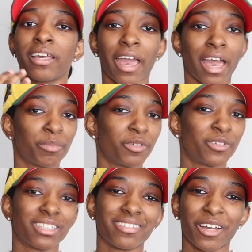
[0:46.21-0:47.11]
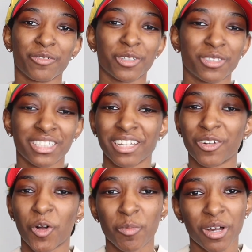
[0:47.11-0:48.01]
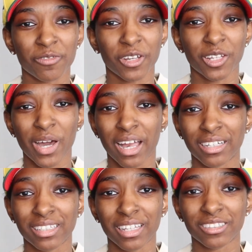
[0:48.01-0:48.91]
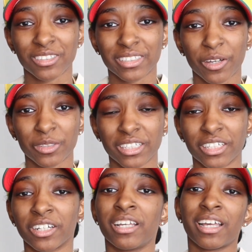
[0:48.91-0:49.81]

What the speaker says: Happy 5950 Day to all my fellow hat collectors out there.